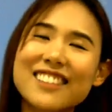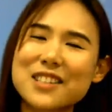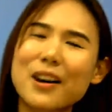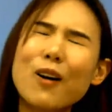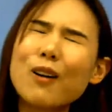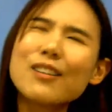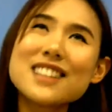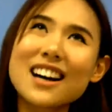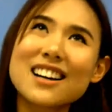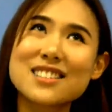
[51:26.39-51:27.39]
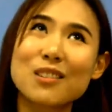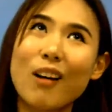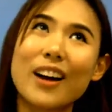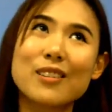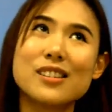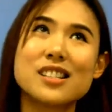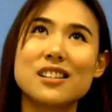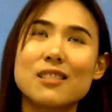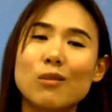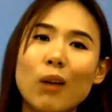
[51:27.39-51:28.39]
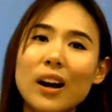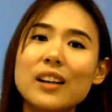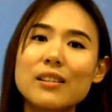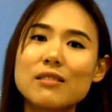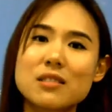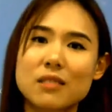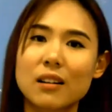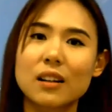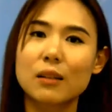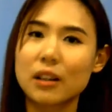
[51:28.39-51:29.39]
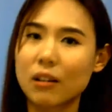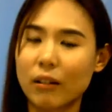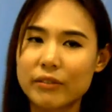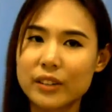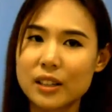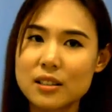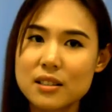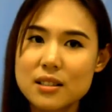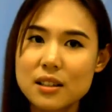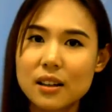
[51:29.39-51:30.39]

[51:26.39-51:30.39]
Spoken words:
So I always ask the why question. Why are you struggling with confidence?